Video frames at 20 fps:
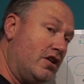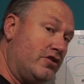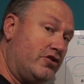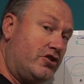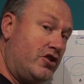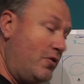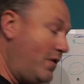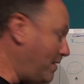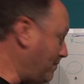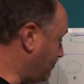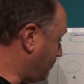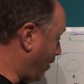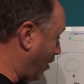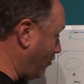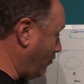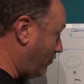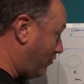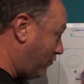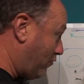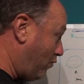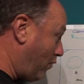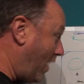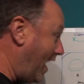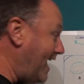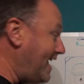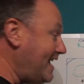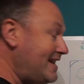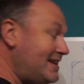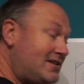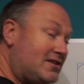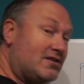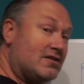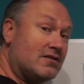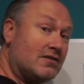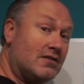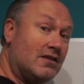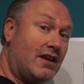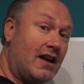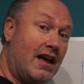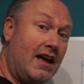Do it both ways,
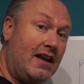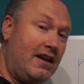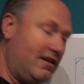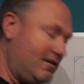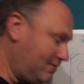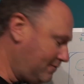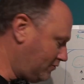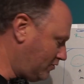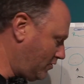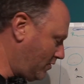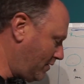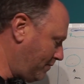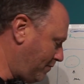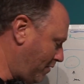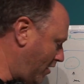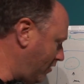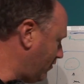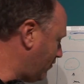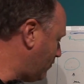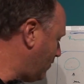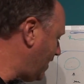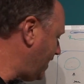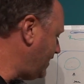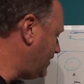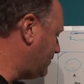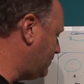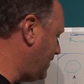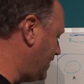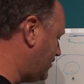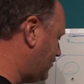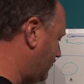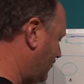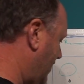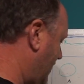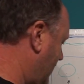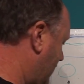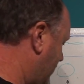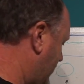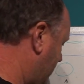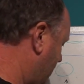okay? Do it both ways, makes it
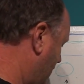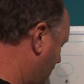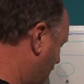really good.